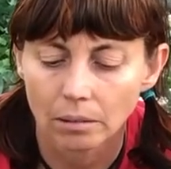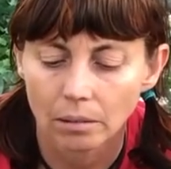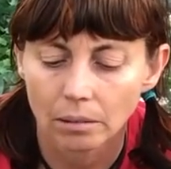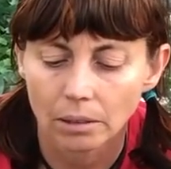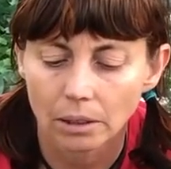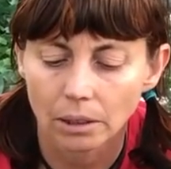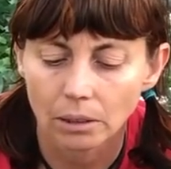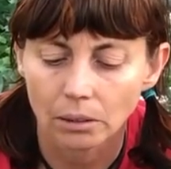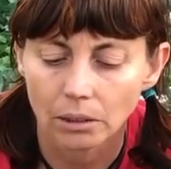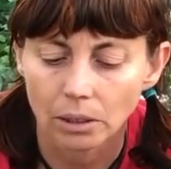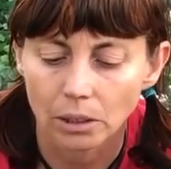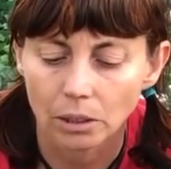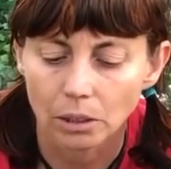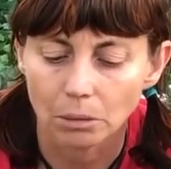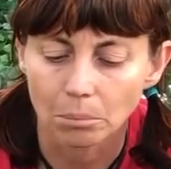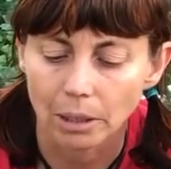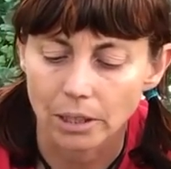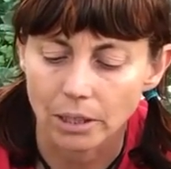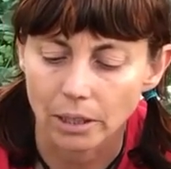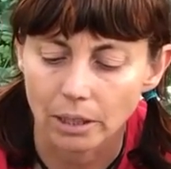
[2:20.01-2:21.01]
It's not going to do
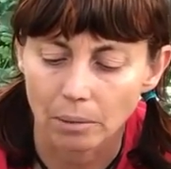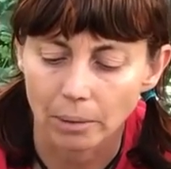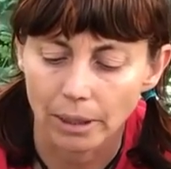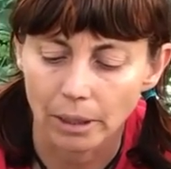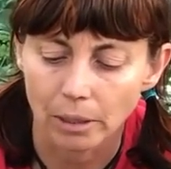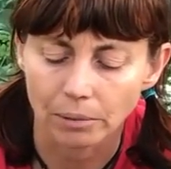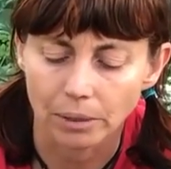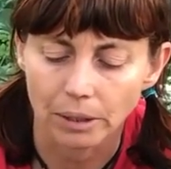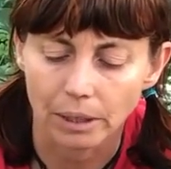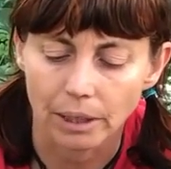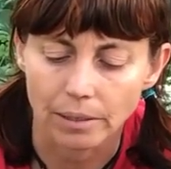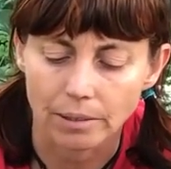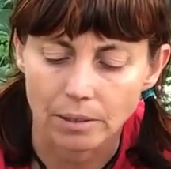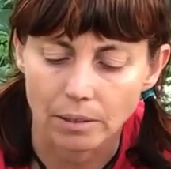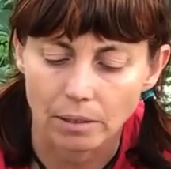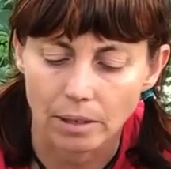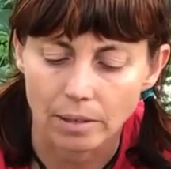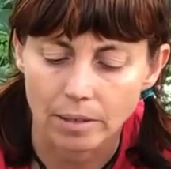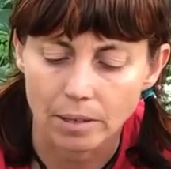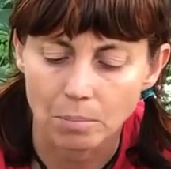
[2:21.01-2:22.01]
much. Anyway, it often gets a
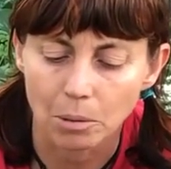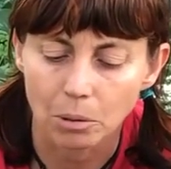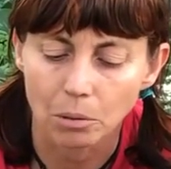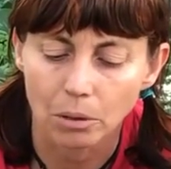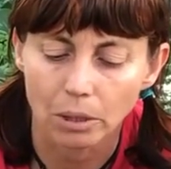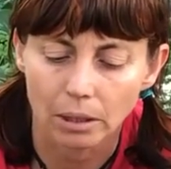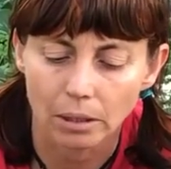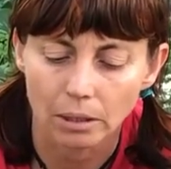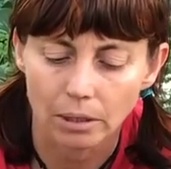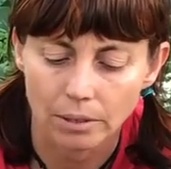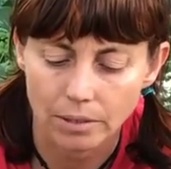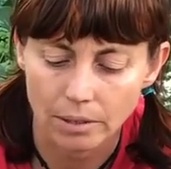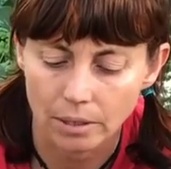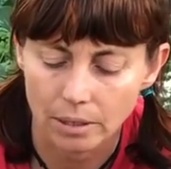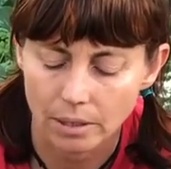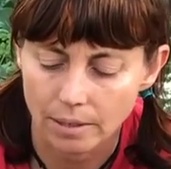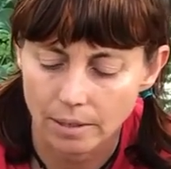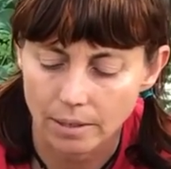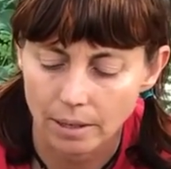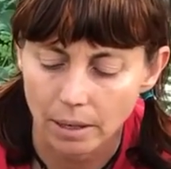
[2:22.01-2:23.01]
nice milkiness in
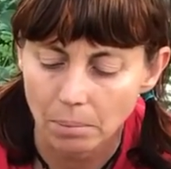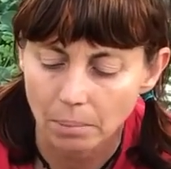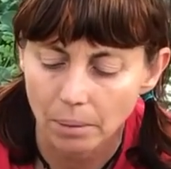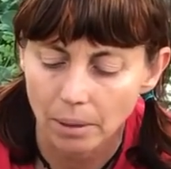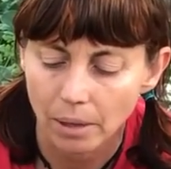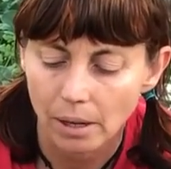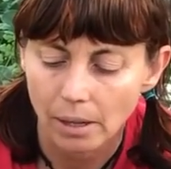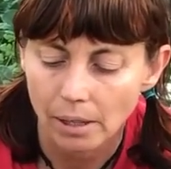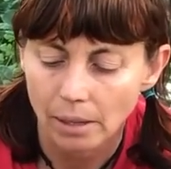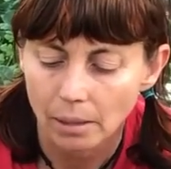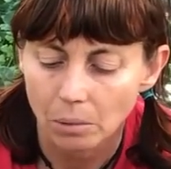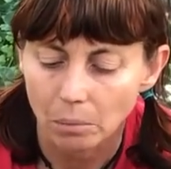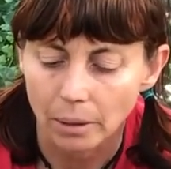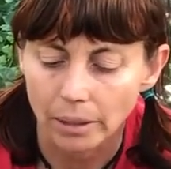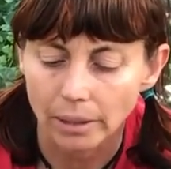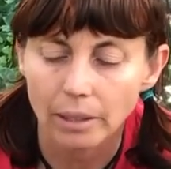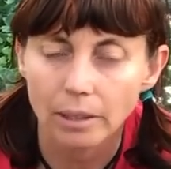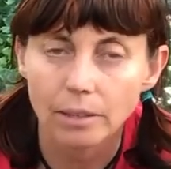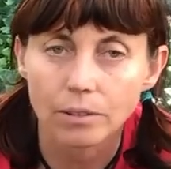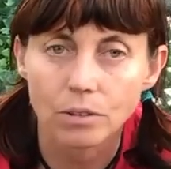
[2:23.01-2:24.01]
its sap. When
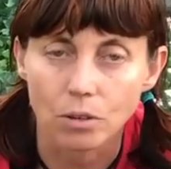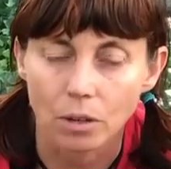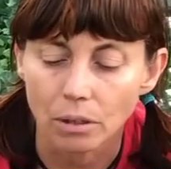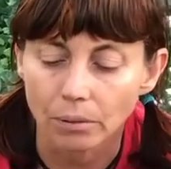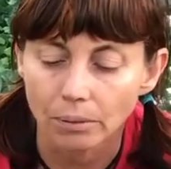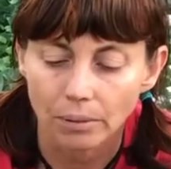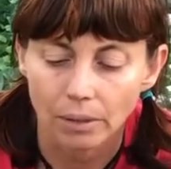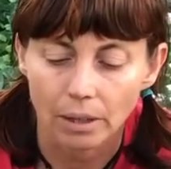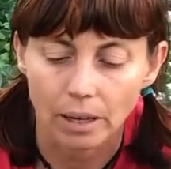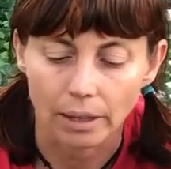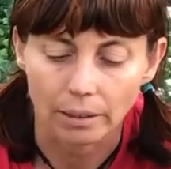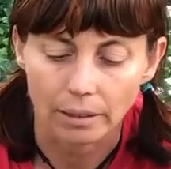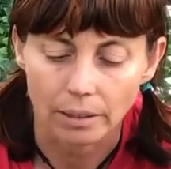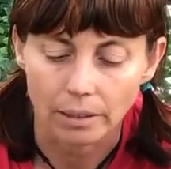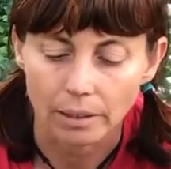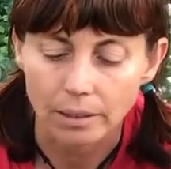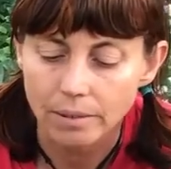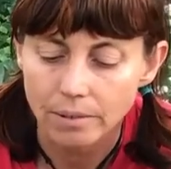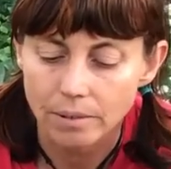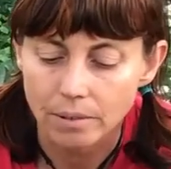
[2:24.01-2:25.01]
they're soft like
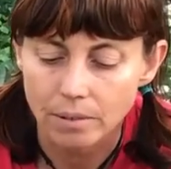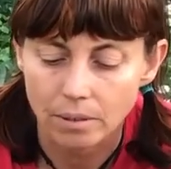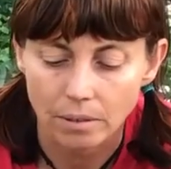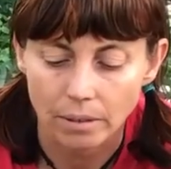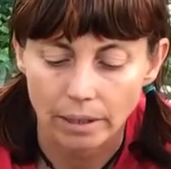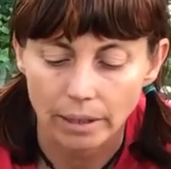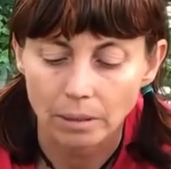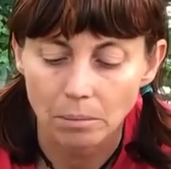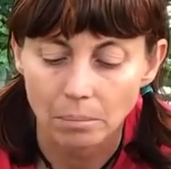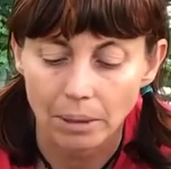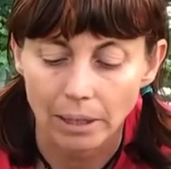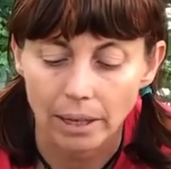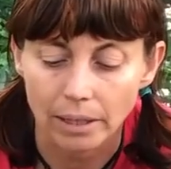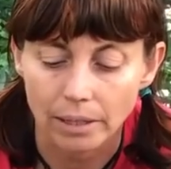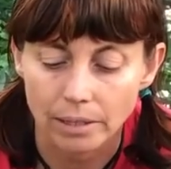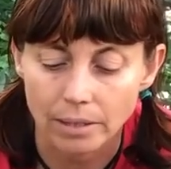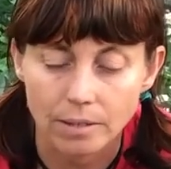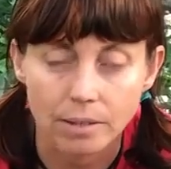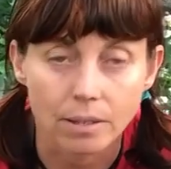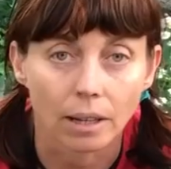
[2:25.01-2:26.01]
this, they can be
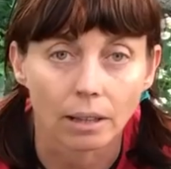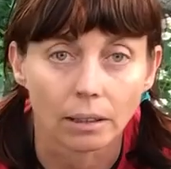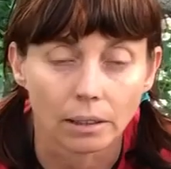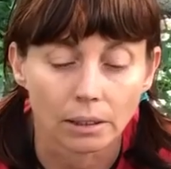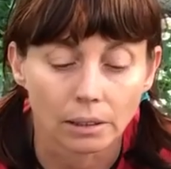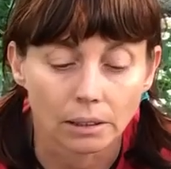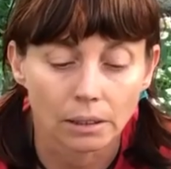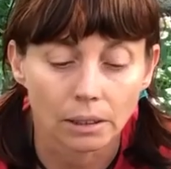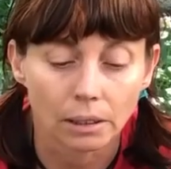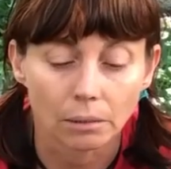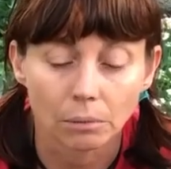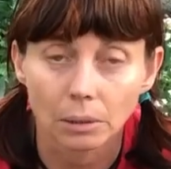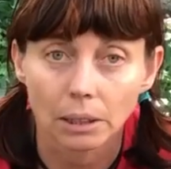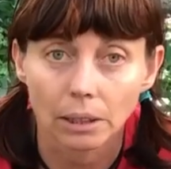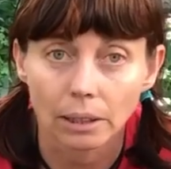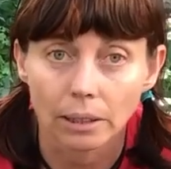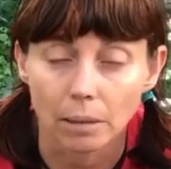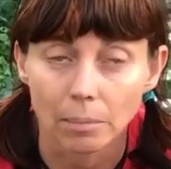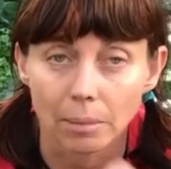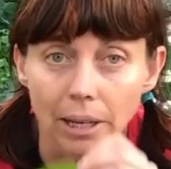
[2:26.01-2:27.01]
added to salads. They're
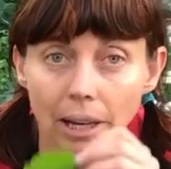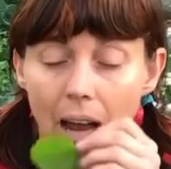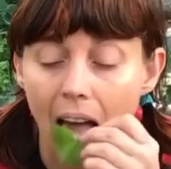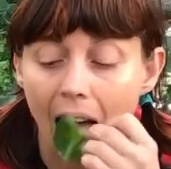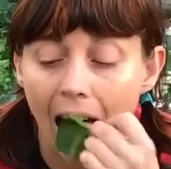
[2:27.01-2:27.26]
really yummy.